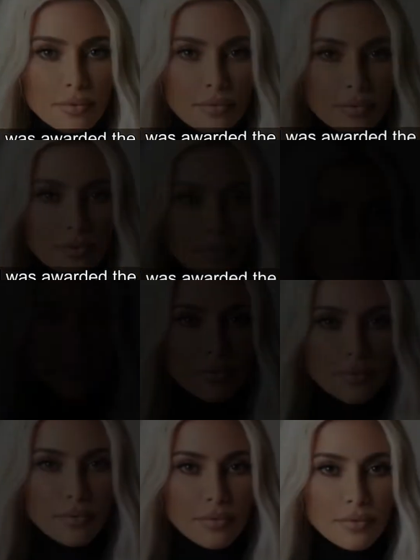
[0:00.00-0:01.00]

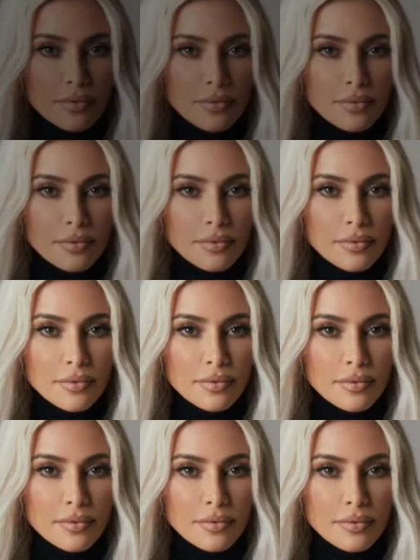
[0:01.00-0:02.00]

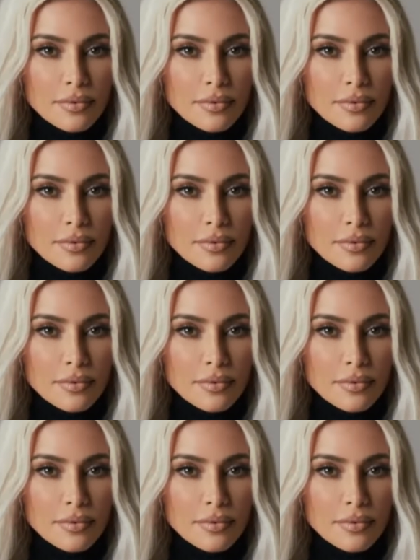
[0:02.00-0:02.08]
No one is speaking in this clip.